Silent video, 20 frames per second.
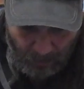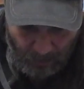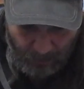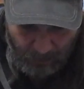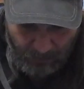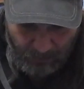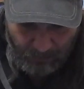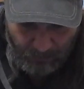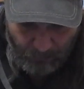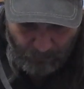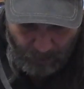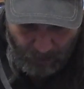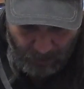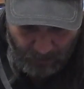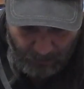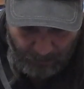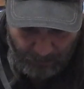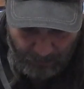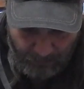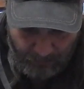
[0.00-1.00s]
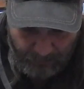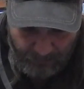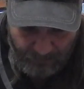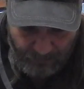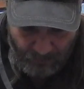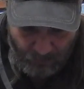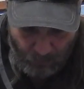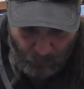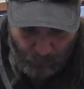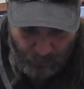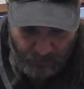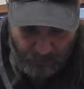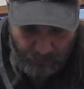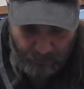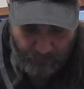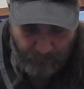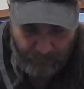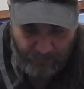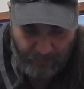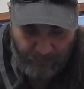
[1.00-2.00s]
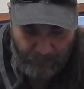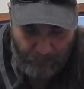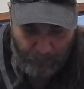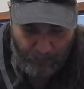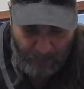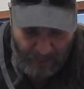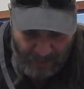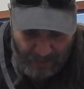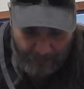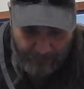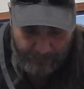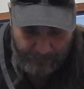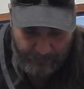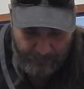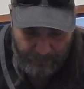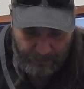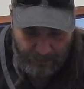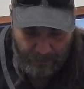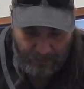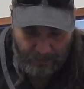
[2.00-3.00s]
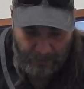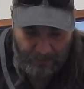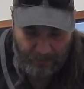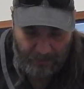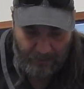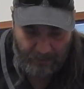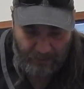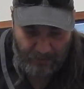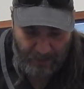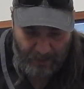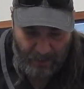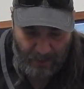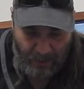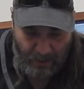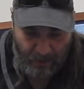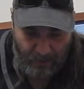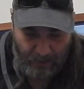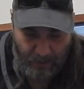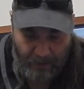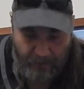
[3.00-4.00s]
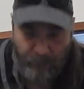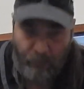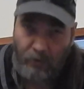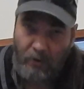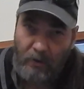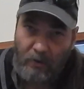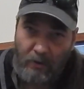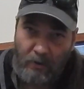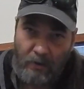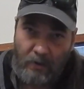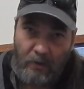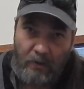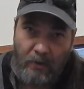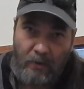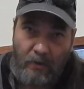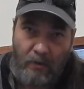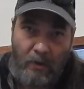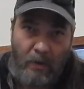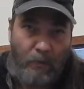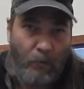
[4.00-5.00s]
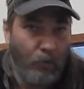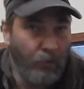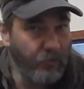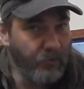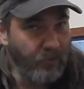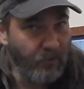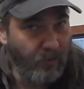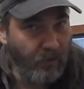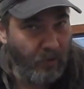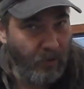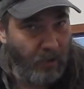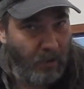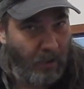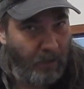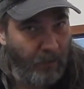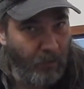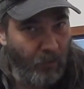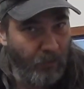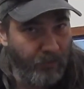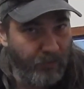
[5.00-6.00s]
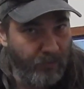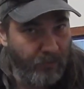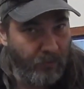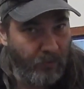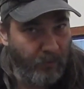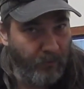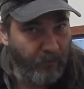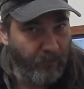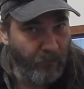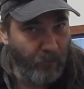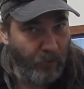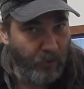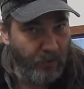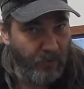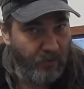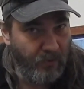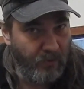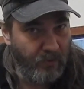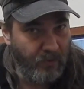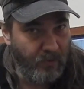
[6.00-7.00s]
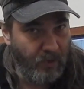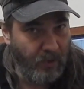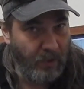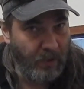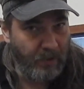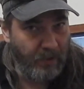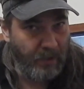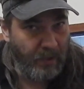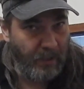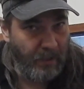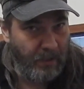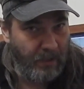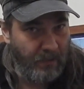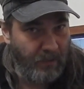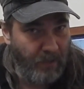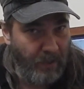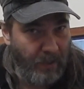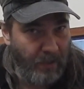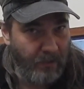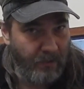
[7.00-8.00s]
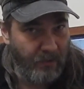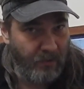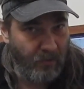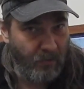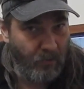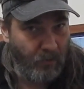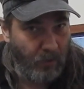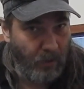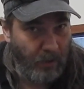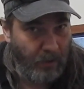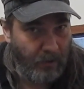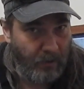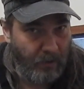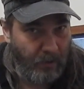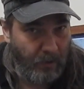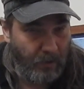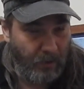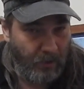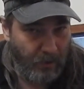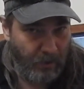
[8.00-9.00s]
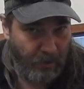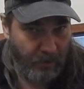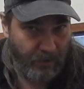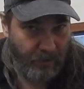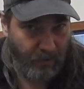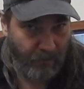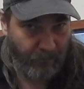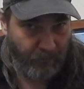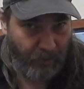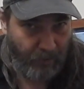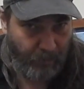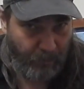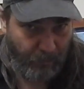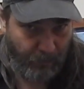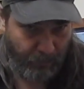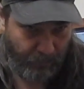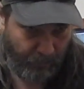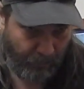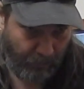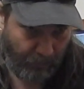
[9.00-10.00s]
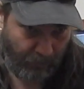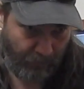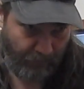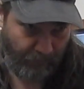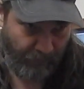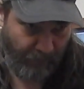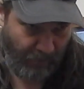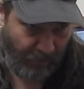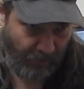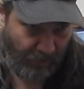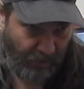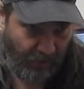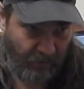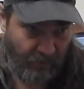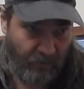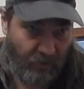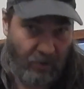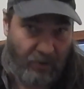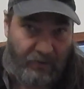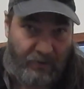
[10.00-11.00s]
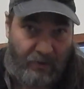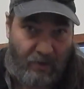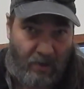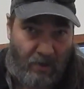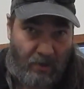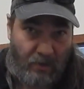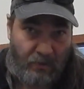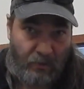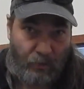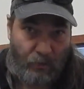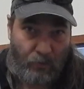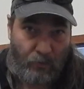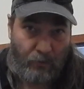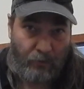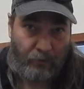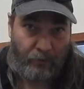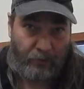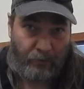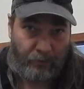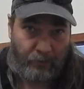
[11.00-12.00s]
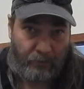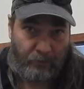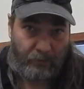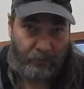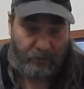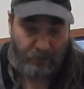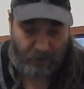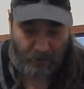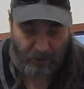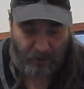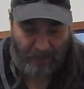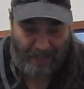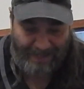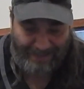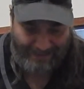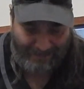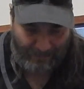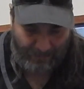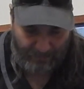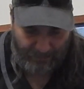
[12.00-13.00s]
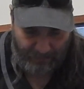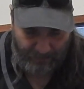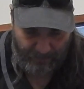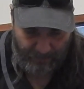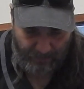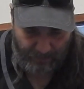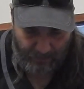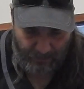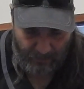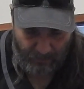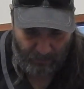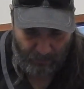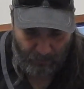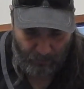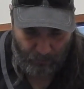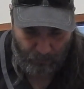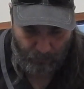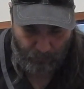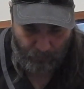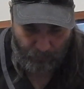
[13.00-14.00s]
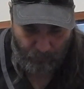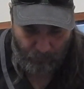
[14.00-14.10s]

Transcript: Are you into rock metal? If so, which are your favorite bands? Yeah, I like, well, you know, I'm old school. I'm 42, so I like the 80s bands, you know, like Def Leppard, Van Halen, Ozzy Osbourne, the classics, you know,